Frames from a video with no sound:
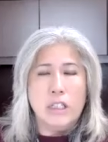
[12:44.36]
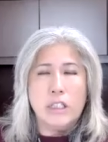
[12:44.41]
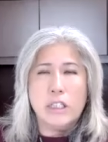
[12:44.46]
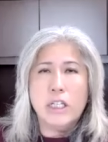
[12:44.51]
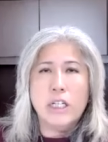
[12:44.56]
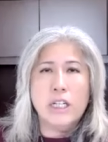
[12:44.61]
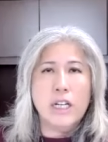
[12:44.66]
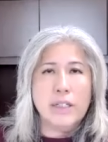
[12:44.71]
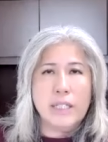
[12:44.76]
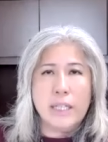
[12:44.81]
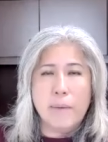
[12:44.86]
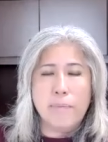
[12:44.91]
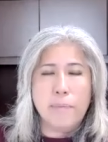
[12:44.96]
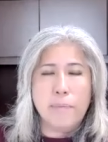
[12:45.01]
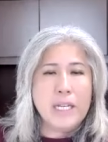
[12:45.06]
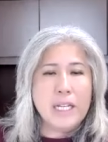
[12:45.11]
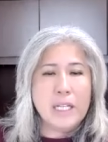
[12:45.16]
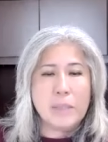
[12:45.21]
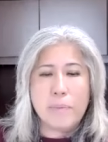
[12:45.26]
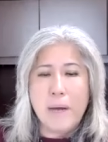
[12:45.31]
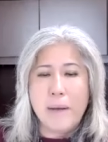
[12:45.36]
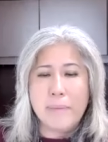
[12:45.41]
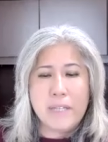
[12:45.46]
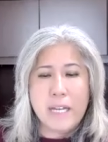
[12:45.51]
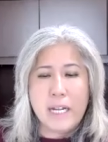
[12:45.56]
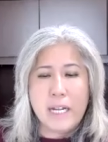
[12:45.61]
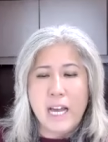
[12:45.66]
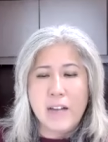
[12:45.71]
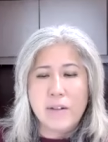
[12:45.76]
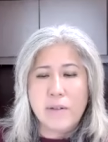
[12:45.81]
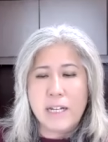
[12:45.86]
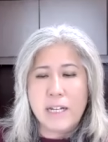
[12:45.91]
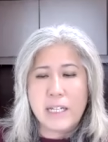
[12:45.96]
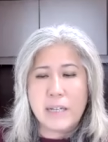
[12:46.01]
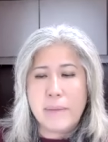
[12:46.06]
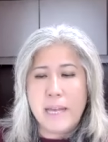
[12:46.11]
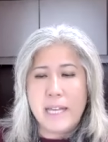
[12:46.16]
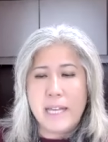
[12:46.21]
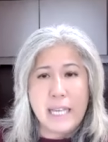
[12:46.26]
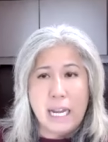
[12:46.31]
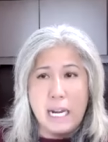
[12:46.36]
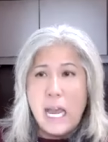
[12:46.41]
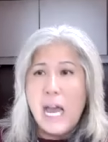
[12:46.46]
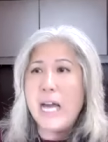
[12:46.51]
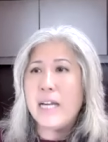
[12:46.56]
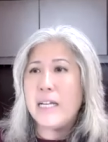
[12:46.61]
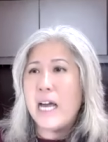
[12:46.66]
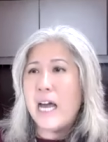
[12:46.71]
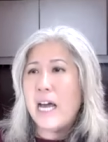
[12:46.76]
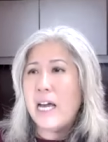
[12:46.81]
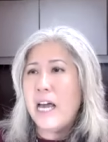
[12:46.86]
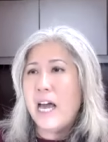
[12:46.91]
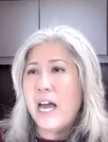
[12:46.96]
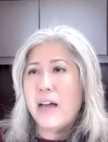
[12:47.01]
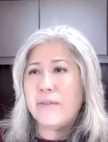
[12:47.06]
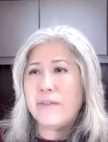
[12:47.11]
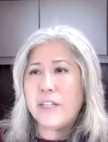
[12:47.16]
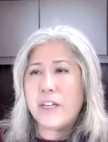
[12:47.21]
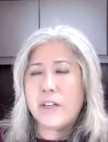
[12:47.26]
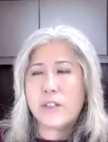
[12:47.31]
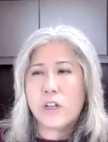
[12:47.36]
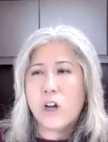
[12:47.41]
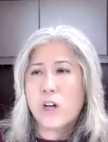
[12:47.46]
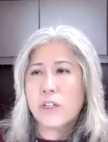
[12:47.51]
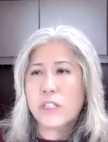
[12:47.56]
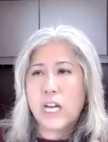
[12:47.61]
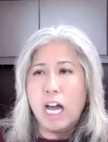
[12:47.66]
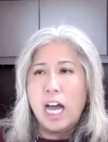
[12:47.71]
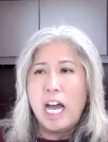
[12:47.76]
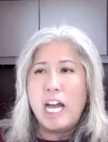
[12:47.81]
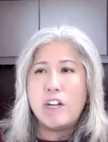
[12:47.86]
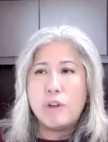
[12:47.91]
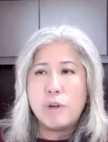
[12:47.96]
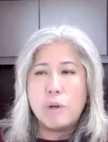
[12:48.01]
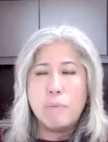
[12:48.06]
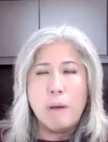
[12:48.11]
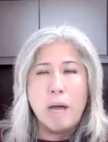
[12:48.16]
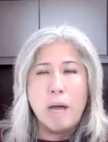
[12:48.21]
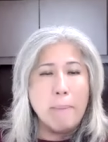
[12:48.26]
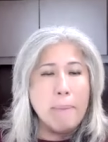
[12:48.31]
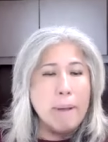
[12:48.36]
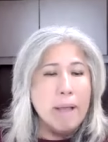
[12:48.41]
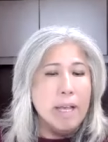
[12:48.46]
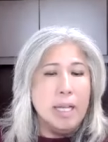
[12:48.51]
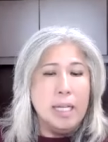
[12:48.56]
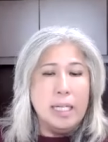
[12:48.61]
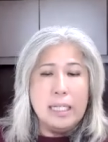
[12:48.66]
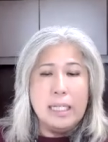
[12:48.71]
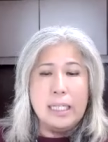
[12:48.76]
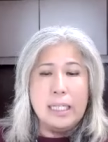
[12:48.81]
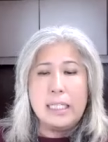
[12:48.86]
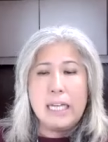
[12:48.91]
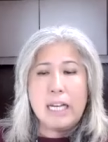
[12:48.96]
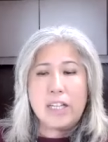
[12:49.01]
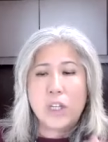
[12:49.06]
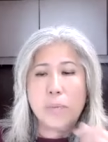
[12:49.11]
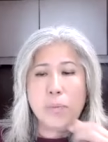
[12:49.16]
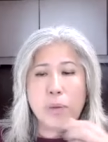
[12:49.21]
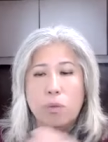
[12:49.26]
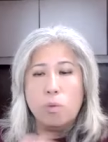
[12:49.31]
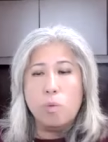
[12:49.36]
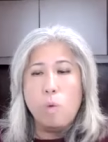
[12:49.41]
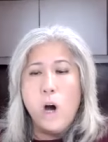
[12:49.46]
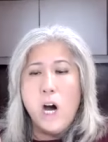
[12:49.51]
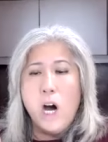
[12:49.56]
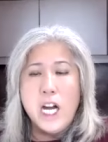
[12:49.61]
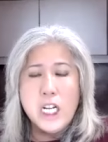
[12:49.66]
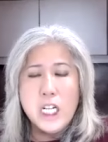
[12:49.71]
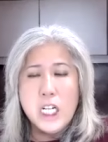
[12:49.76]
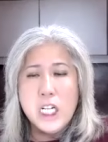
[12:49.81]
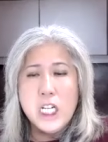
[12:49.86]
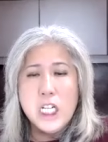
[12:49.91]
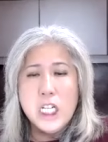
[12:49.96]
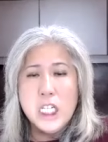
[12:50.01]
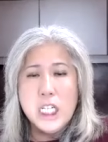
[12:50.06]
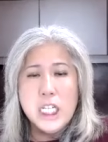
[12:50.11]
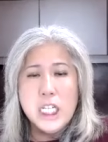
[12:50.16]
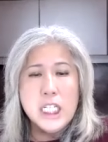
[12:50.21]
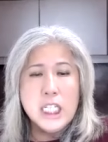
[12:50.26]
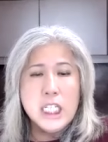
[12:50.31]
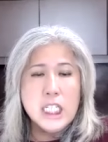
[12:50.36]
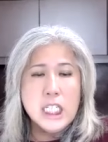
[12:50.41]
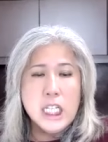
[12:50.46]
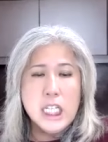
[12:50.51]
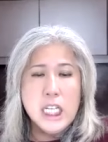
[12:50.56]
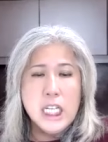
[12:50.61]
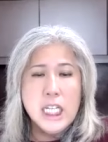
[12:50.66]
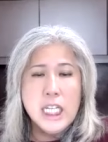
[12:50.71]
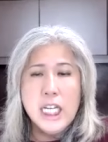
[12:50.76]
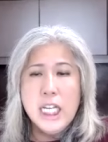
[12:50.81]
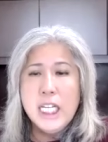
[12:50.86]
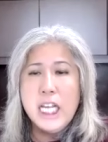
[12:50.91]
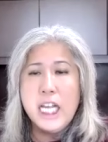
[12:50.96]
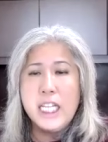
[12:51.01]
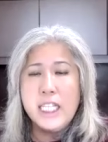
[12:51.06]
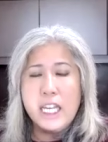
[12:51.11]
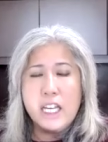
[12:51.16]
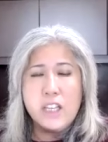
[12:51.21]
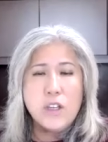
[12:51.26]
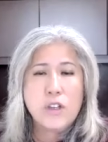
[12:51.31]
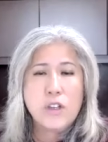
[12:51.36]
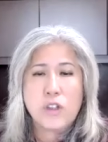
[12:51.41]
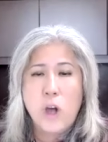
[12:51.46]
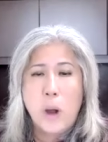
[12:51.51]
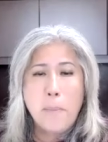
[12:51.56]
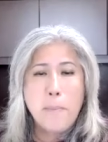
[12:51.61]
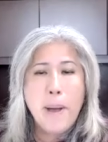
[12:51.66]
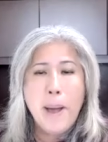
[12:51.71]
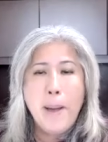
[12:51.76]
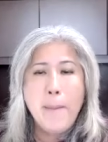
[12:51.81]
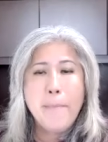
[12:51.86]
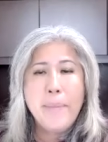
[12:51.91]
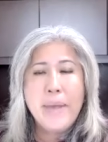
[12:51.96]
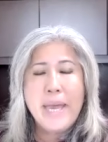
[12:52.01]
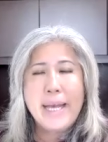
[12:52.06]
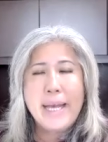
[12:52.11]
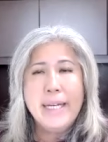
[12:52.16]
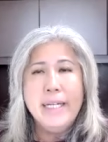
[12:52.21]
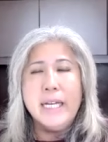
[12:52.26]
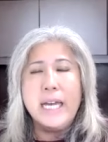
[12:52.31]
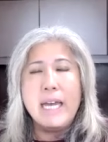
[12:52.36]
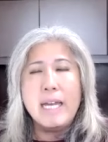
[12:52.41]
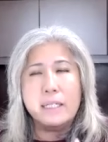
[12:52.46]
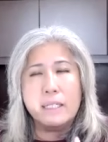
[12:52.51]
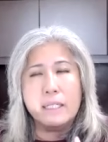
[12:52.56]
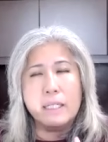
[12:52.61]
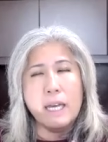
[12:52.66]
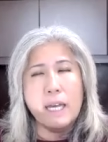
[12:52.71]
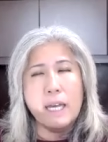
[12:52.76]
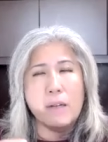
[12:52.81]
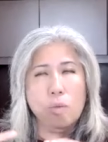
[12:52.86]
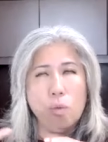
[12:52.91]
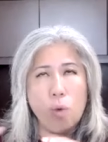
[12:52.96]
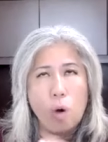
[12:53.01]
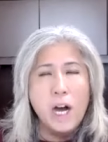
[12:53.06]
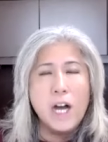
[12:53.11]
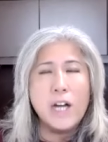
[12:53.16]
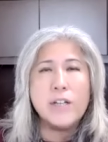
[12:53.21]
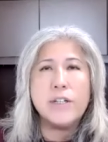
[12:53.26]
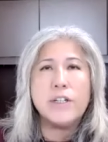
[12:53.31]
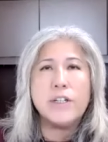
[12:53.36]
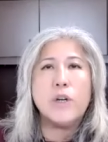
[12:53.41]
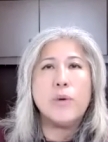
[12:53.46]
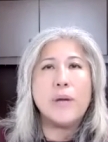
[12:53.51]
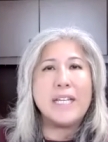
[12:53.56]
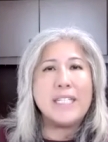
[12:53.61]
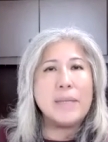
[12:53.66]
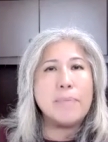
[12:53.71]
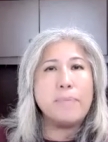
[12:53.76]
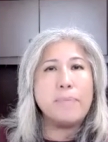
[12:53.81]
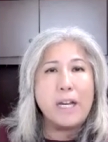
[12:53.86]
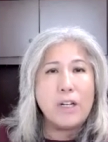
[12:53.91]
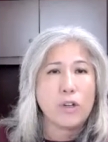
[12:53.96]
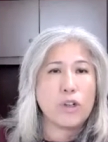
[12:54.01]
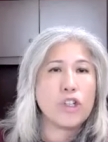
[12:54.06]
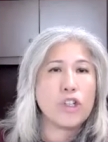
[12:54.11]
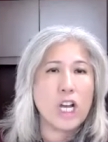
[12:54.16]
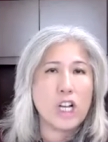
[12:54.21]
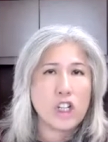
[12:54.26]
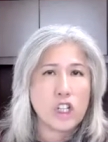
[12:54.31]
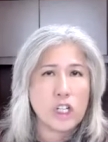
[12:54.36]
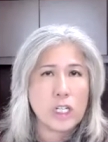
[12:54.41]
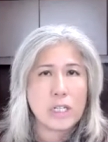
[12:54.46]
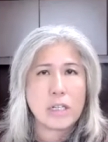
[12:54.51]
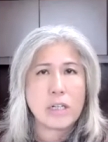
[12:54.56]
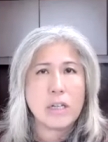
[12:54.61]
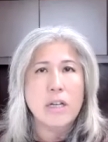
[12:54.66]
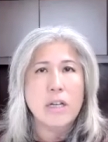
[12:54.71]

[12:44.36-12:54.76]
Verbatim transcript: you know, the penis pump that I recommend that I, I have here, it's called a hydro pump, is yeah. that you put water in, in it and then you start pumping and, and water creates a better suction